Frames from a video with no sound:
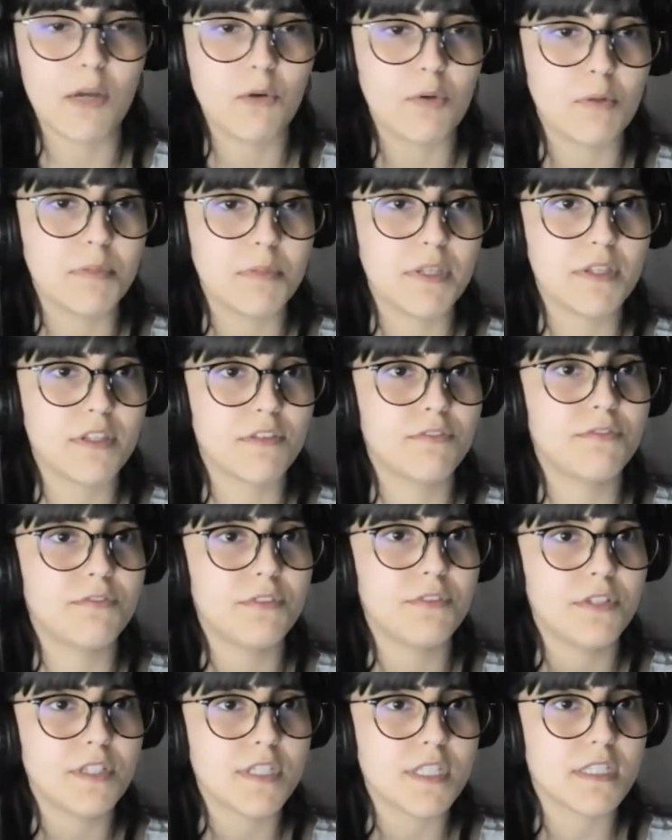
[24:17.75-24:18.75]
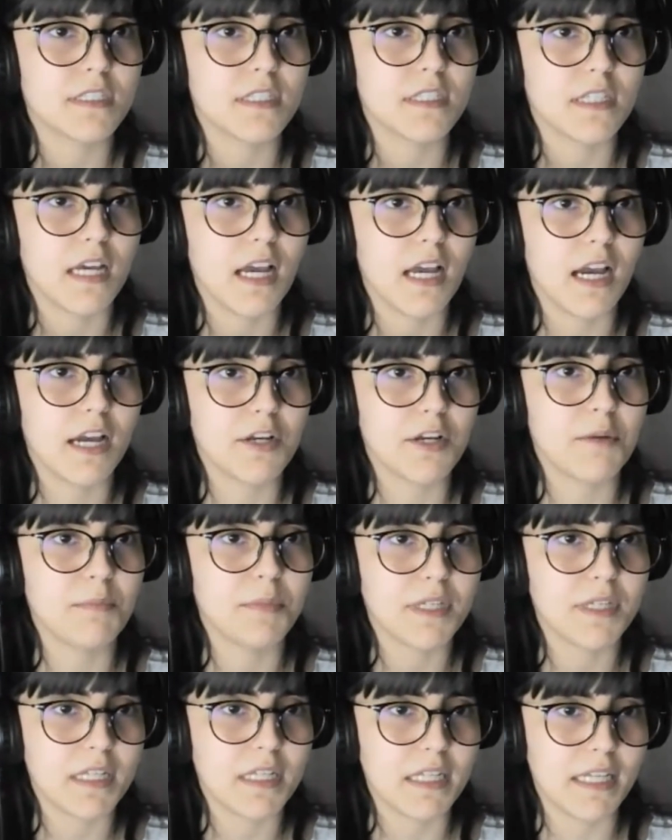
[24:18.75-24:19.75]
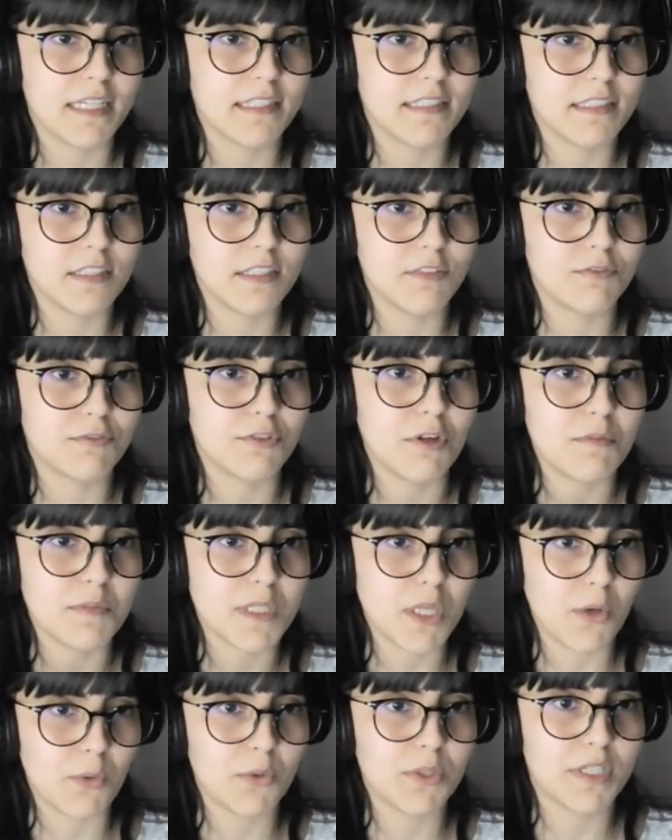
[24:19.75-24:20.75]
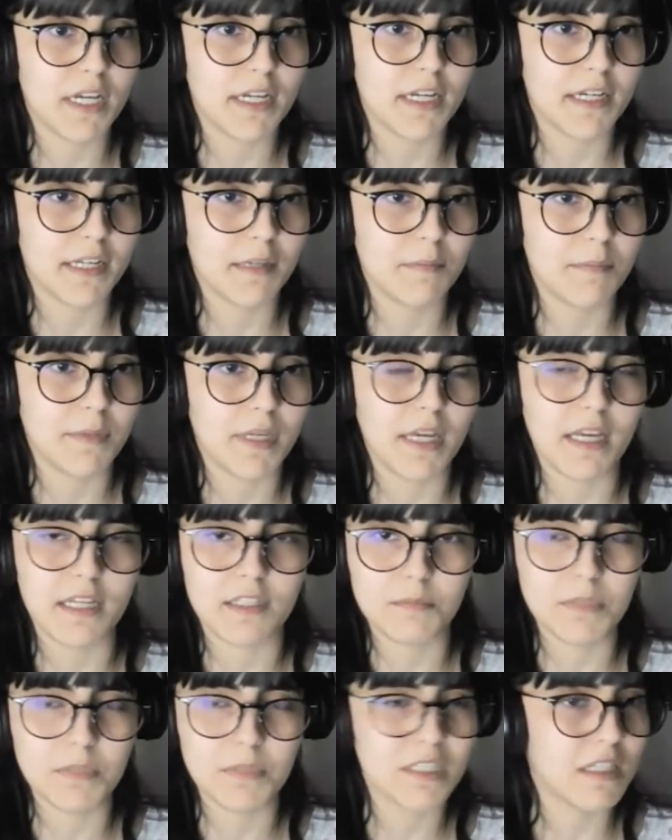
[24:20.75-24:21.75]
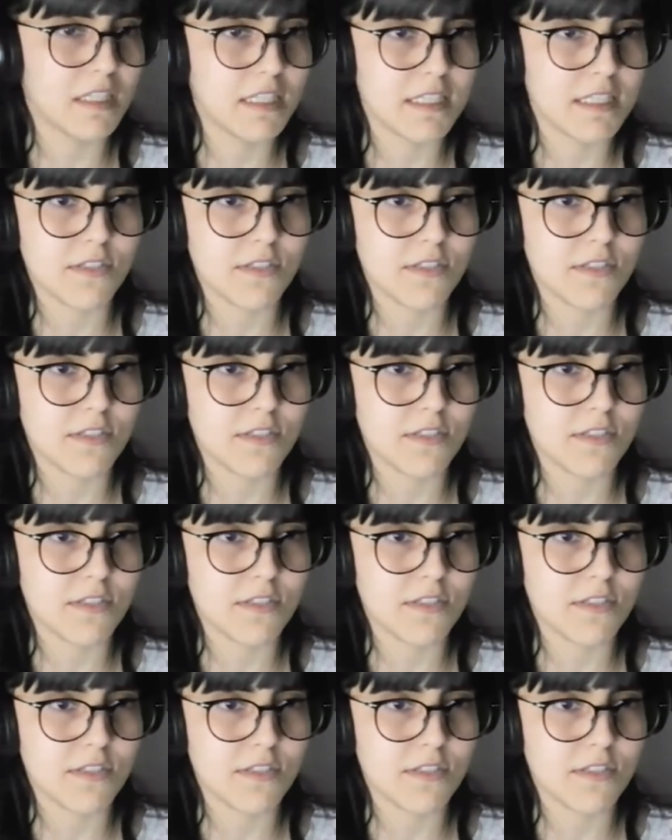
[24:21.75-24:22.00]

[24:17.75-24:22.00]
I will be the first Arabic lady from Saudi Arabia and Middle